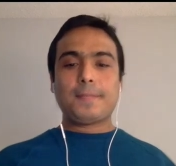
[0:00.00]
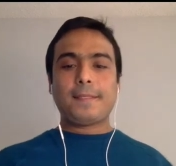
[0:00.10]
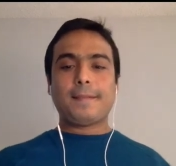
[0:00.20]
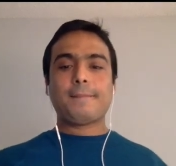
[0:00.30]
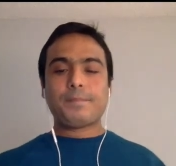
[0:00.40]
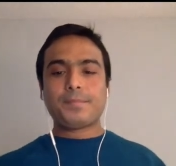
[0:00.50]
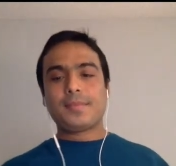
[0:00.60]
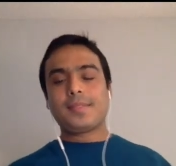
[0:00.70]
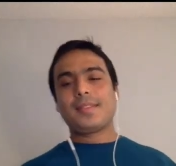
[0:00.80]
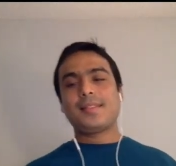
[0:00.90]

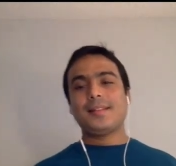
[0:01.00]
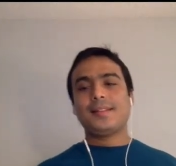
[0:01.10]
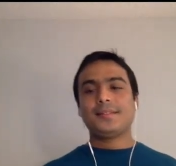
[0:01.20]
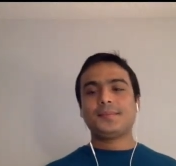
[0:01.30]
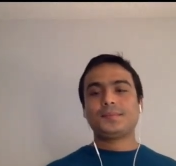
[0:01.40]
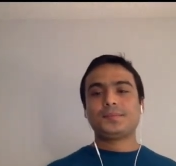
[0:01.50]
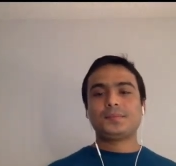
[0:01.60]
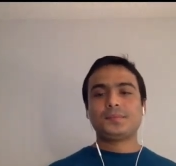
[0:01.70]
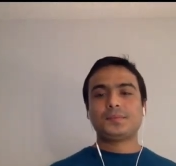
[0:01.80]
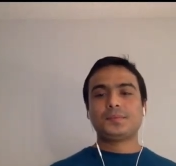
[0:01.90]

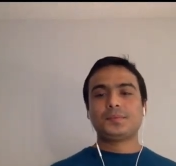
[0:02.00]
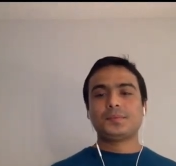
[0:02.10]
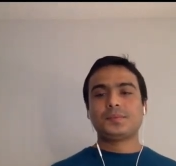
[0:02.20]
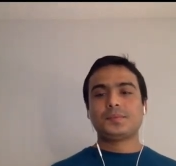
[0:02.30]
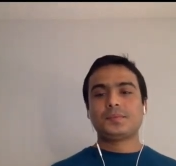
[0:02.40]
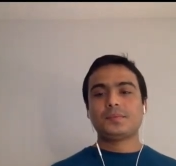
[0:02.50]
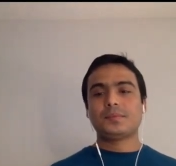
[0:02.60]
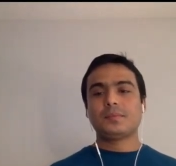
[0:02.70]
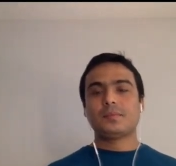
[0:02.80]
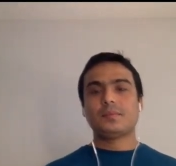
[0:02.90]

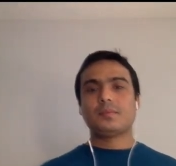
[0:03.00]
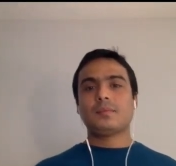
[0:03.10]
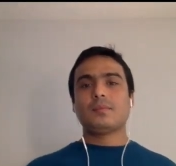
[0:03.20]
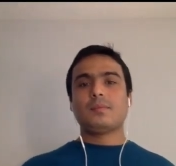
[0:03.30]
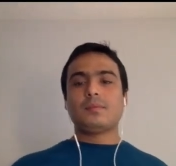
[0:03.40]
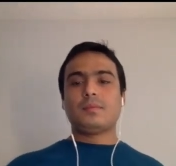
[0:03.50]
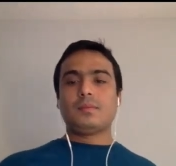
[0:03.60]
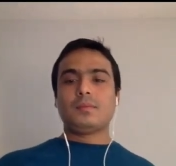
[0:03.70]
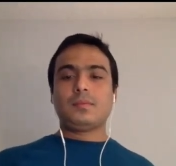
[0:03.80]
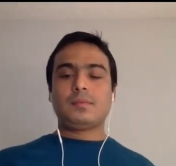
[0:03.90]

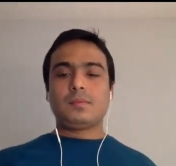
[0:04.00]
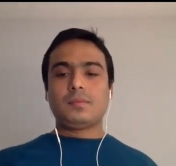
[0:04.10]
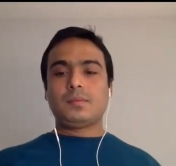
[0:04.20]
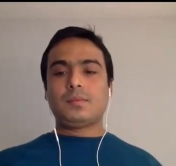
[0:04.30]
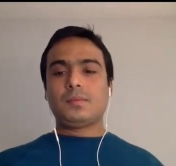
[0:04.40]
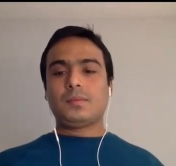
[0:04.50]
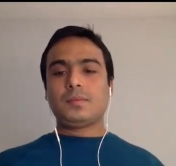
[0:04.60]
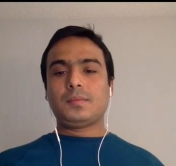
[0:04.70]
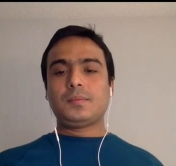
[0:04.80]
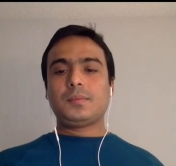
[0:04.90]

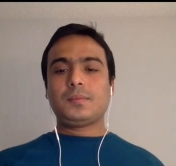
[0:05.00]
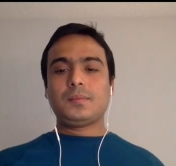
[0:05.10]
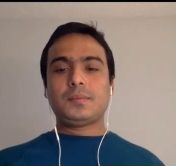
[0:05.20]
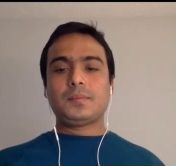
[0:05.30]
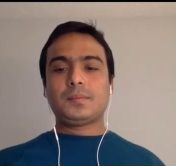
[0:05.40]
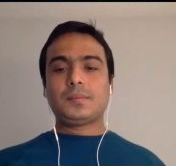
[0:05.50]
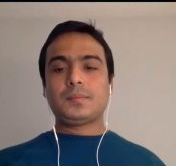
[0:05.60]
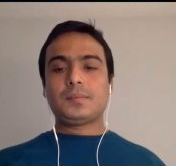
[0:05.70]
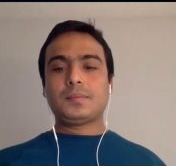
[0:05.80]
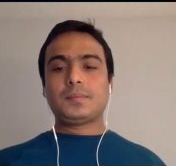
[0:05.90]

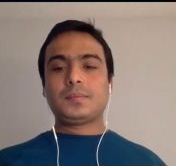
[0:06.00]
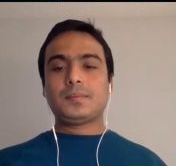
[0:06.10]
(no one is talking)